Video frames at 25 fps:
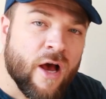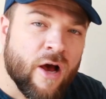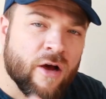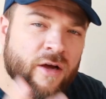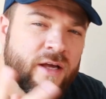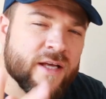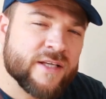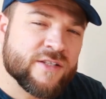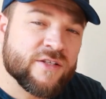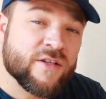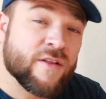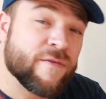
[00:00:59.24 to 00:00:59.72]

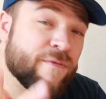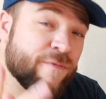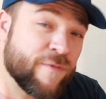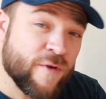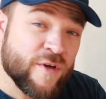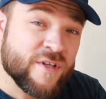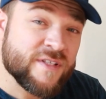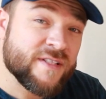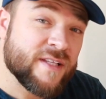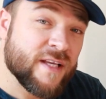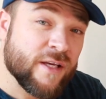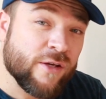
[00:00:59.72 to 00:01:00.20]
Okay, so the
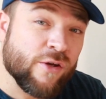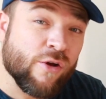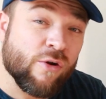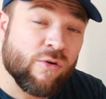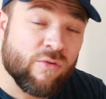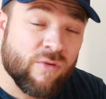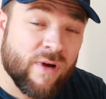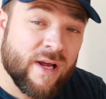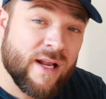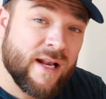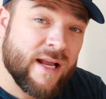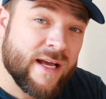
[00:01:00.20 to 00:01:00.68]
first thing
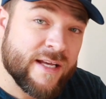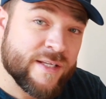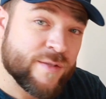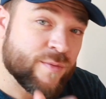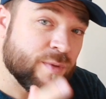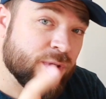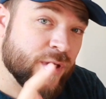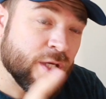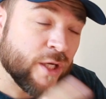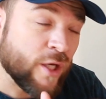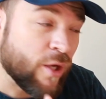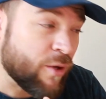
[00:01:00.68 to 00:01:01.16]
you'll realize
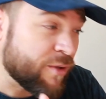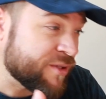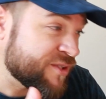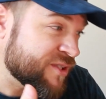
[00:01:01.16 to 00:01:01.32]
when you go